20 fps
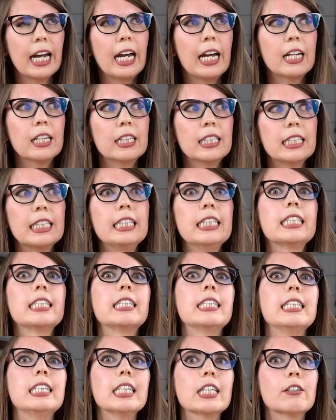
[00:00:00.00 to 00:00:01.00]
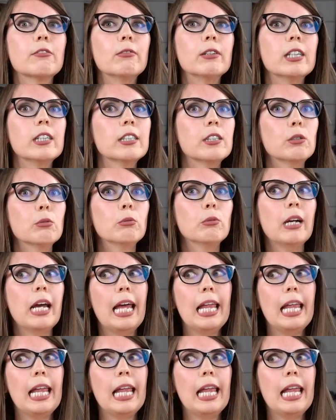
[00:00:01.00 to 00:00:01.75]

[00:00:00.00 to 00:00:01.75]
and it's equal to